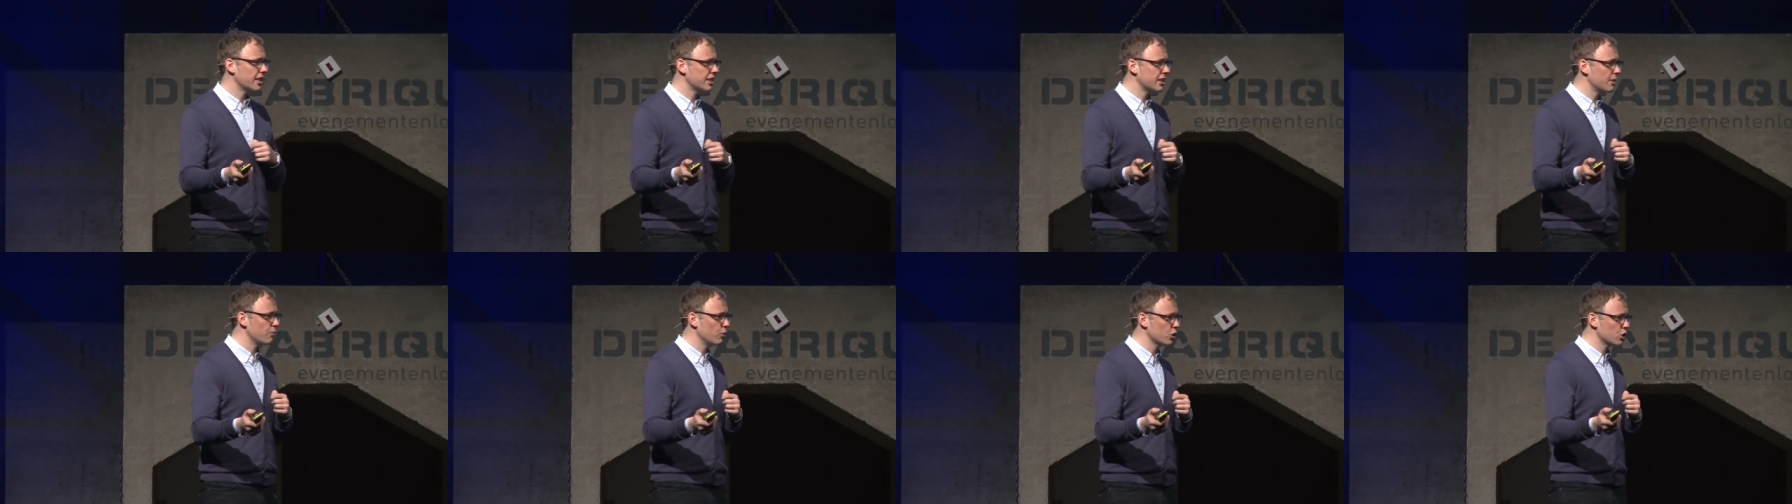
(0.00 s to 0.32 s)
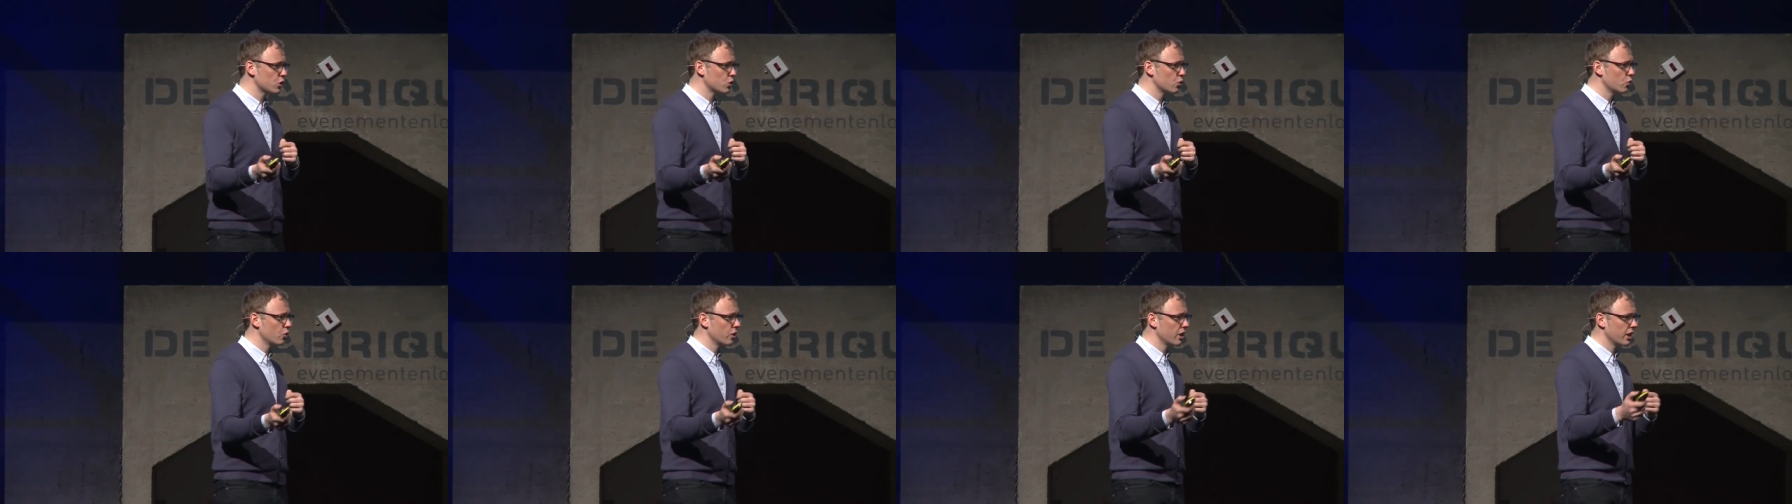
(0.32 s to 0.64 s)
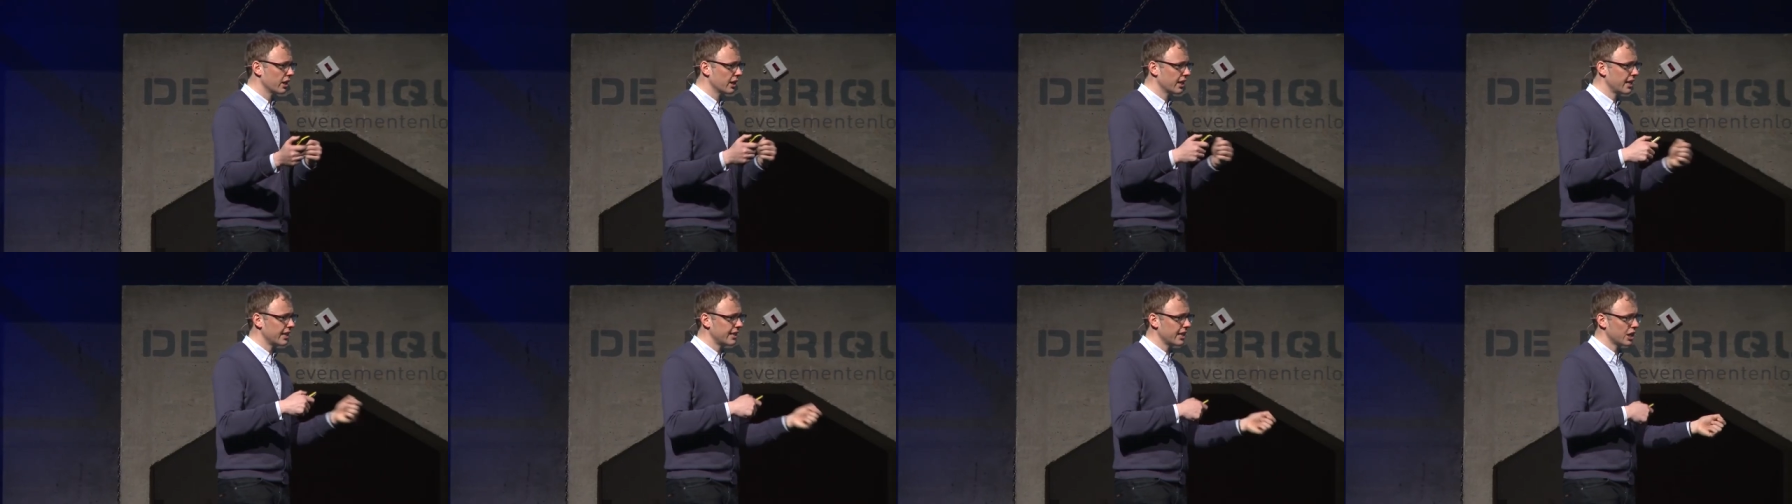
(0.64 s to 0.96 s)
that he wants to
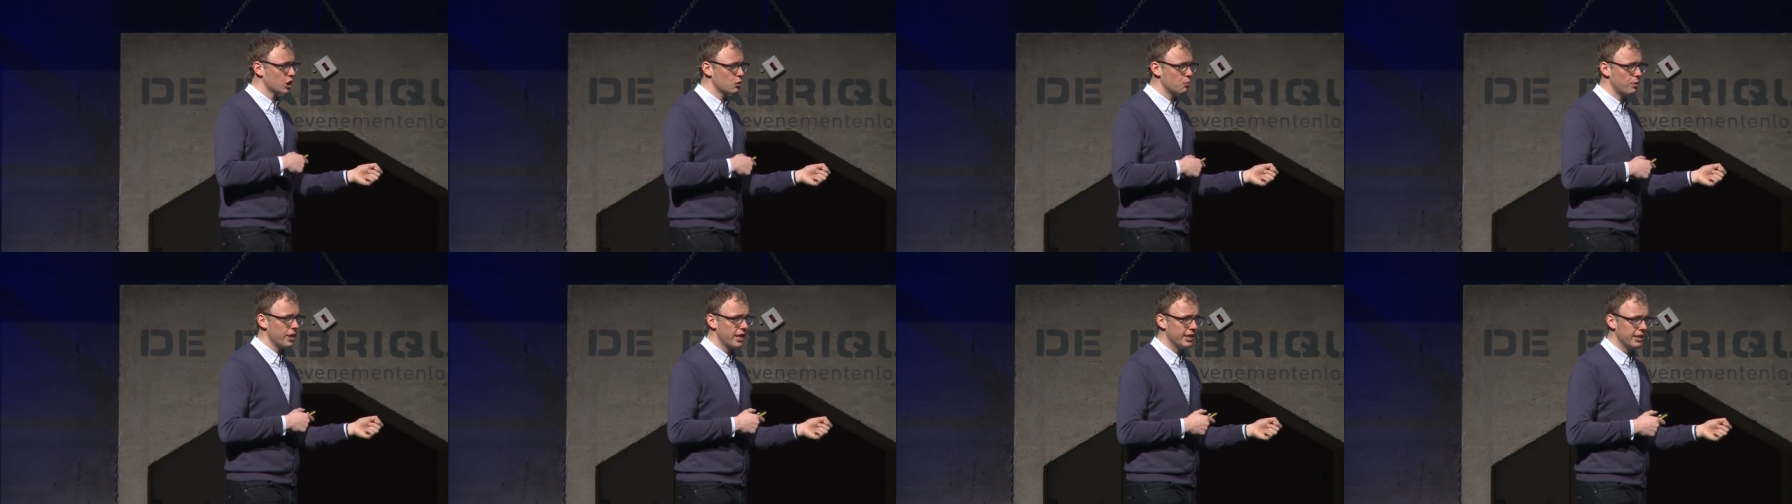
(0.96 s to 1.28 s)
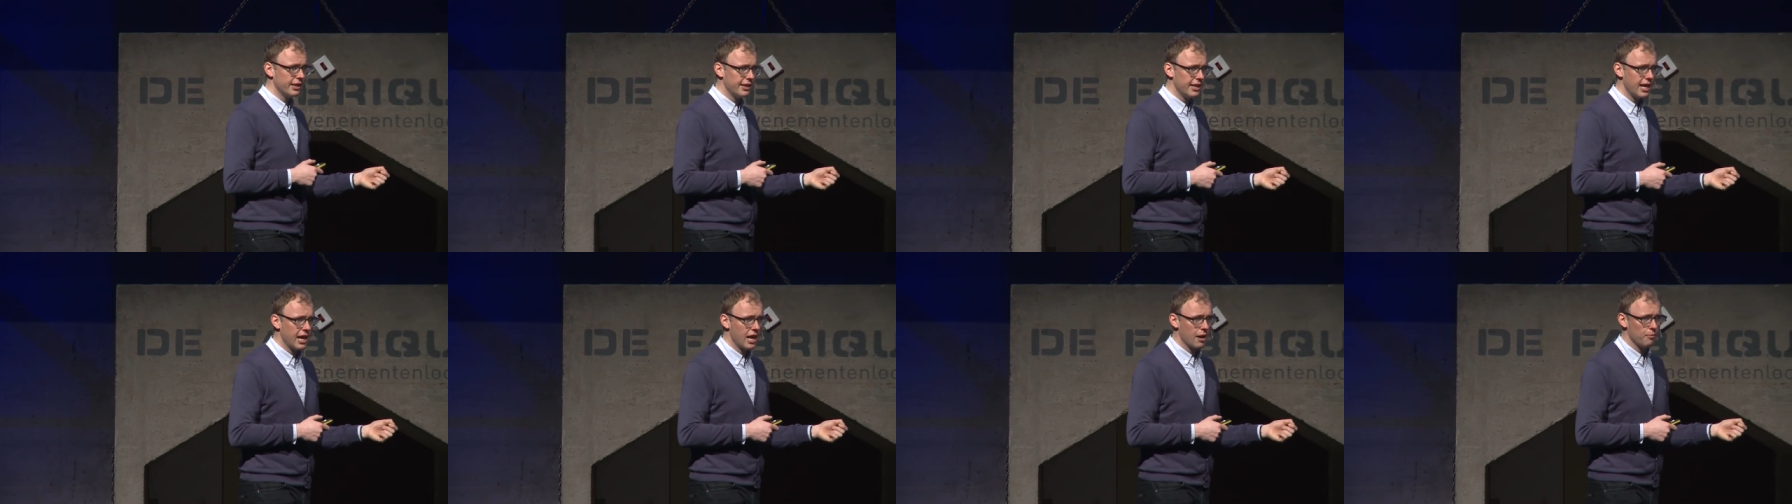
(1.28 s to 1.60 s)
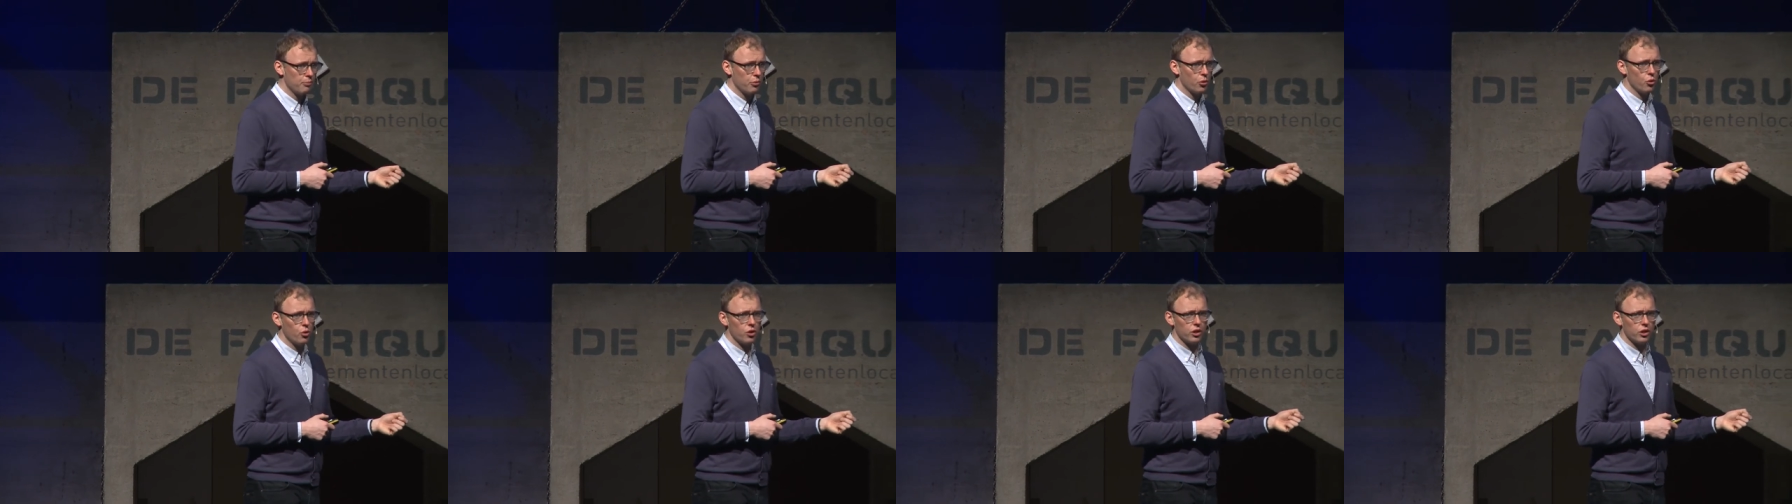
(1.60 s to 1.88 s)
get explained in the app,